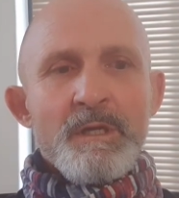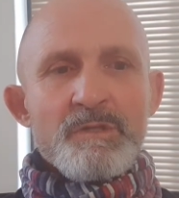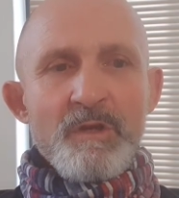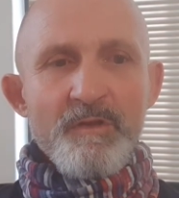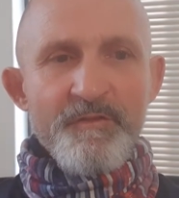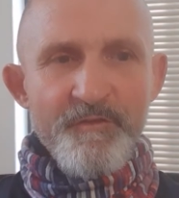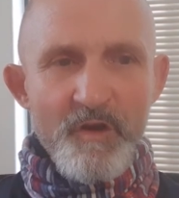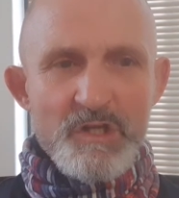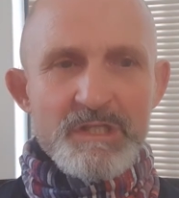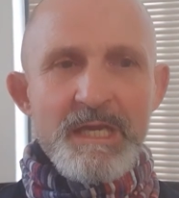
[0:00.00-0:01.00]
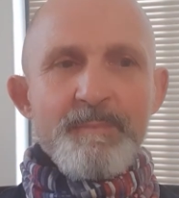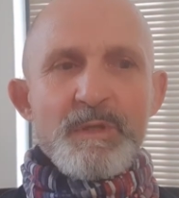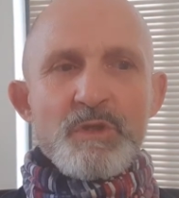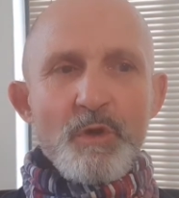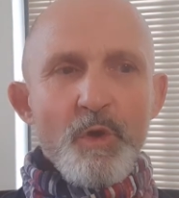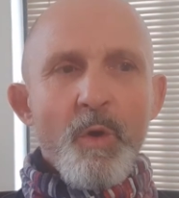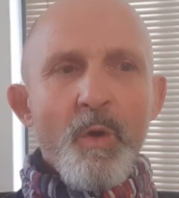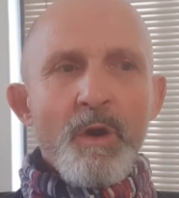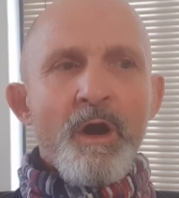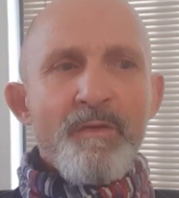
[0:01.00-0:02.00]
So the first step is to
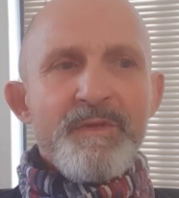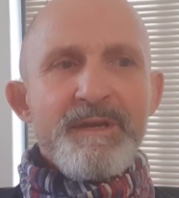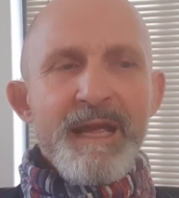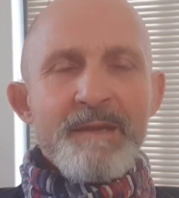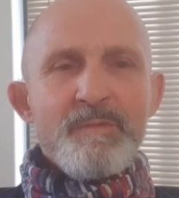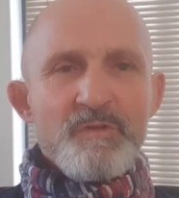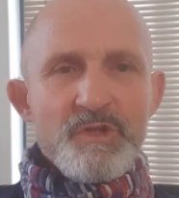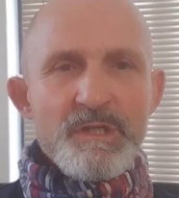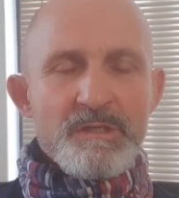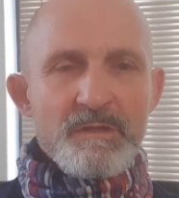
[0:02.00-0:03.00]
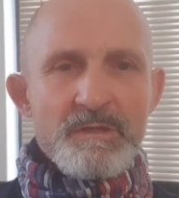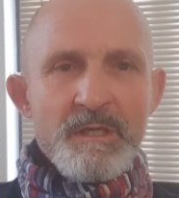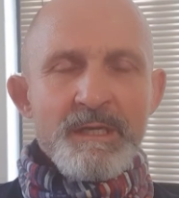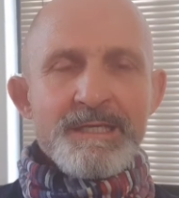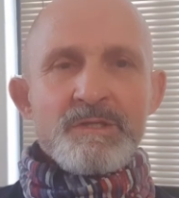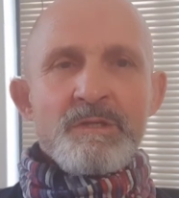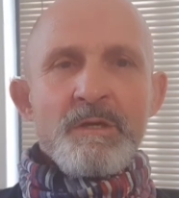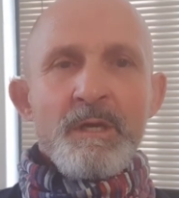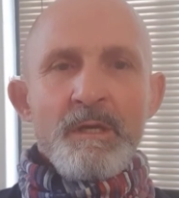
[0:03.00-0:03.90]
call on the name of Jesus. Is to,